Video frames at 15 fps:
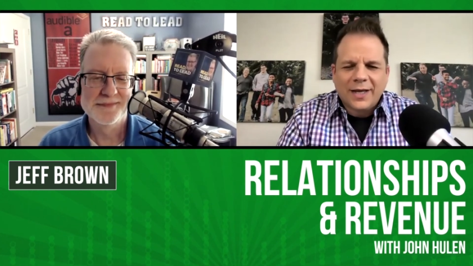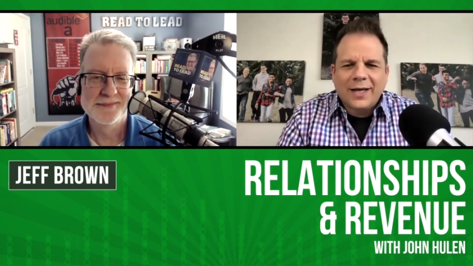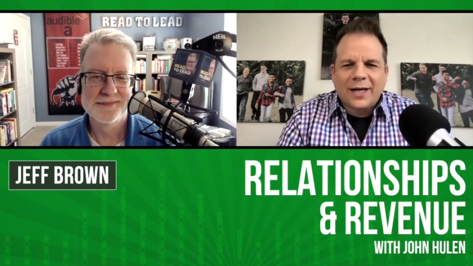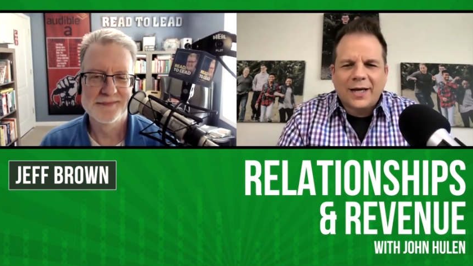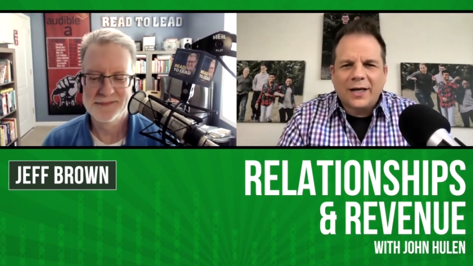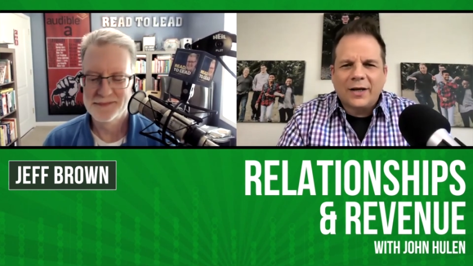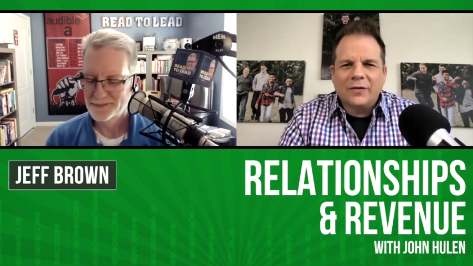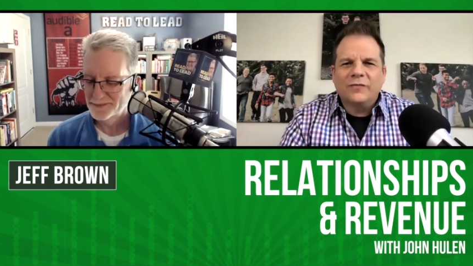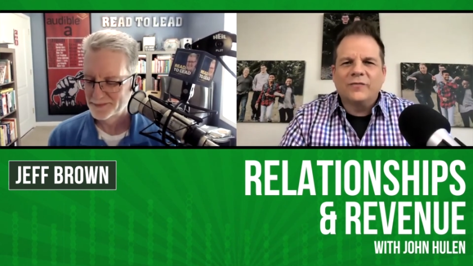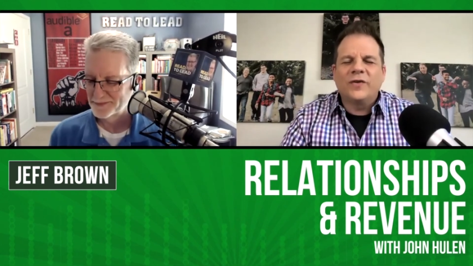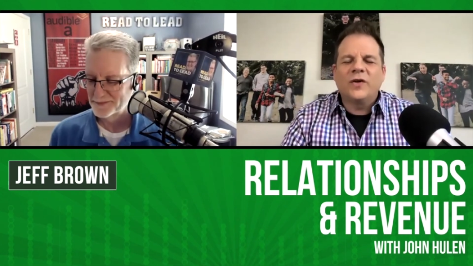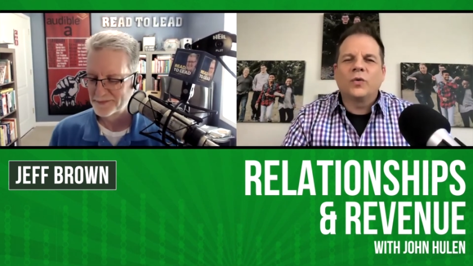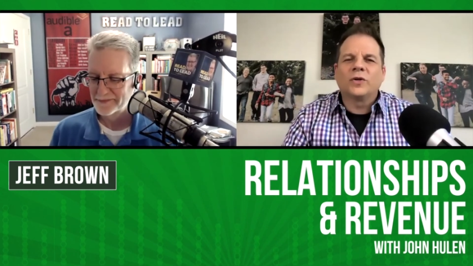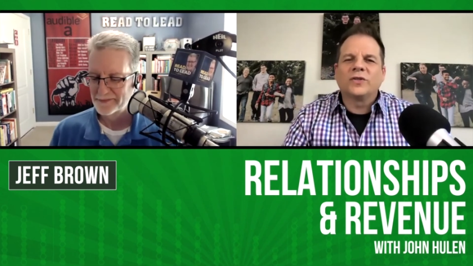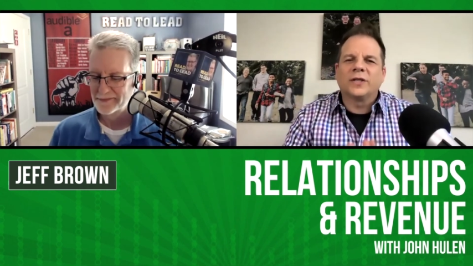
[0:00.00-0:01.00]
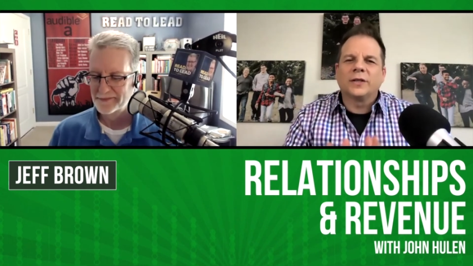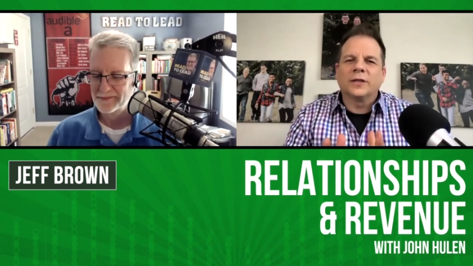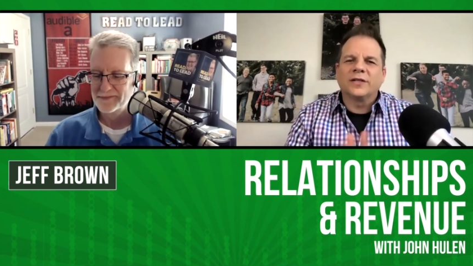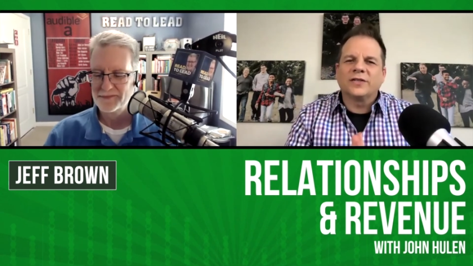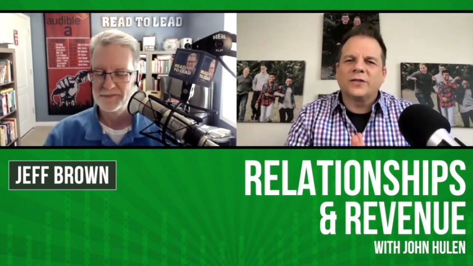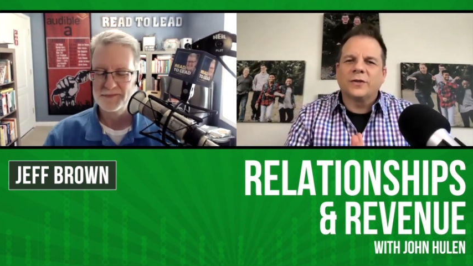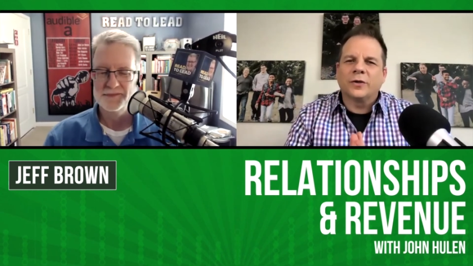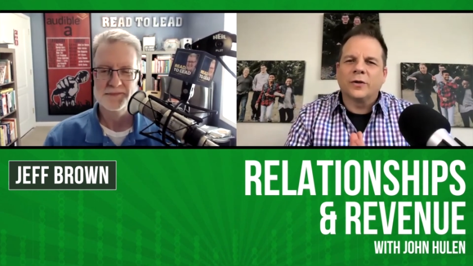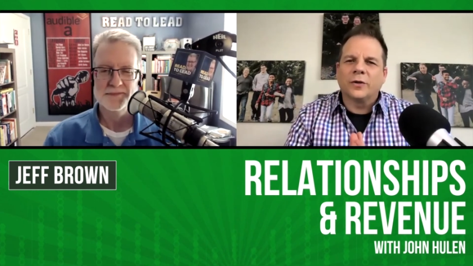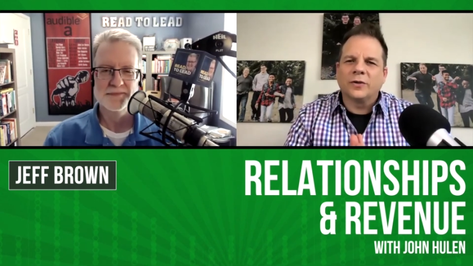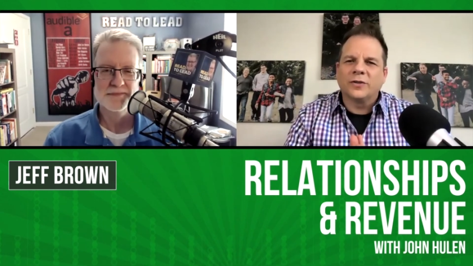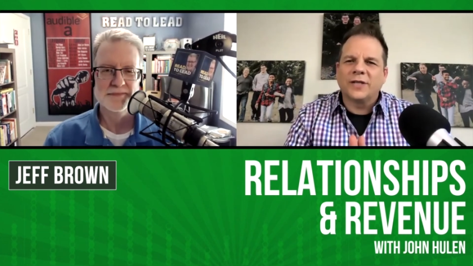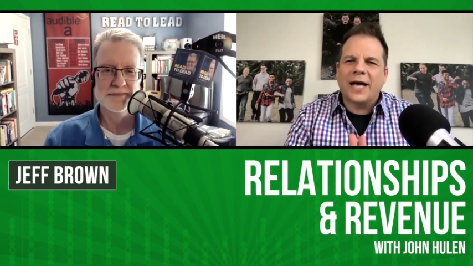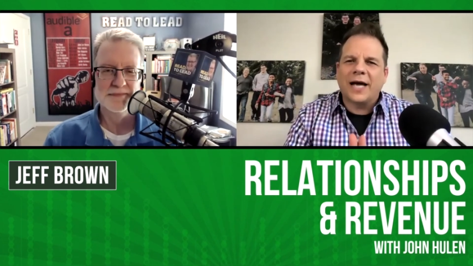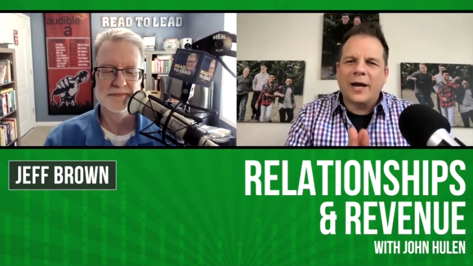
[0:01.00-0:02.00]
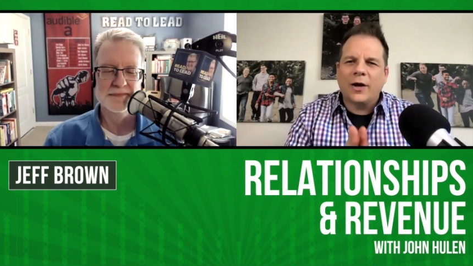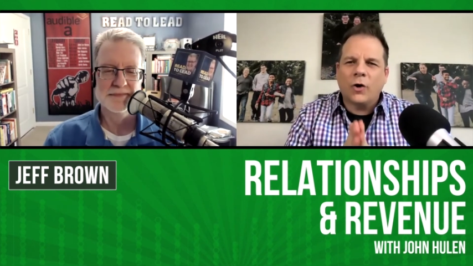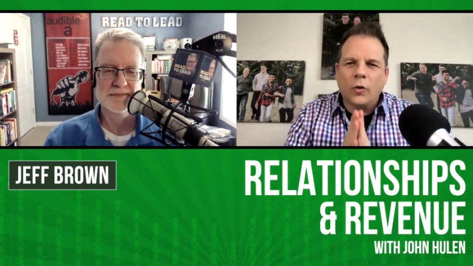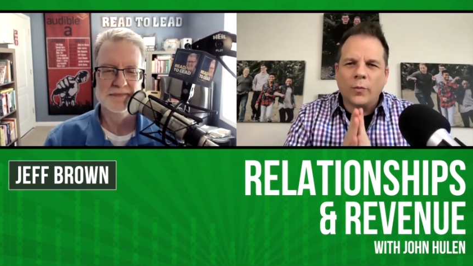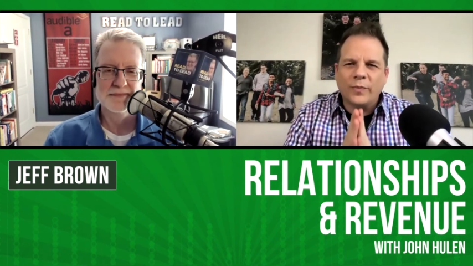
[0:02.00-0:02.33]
Speaker 1: Mm-hmm. Uh, viewers and listeners, I hope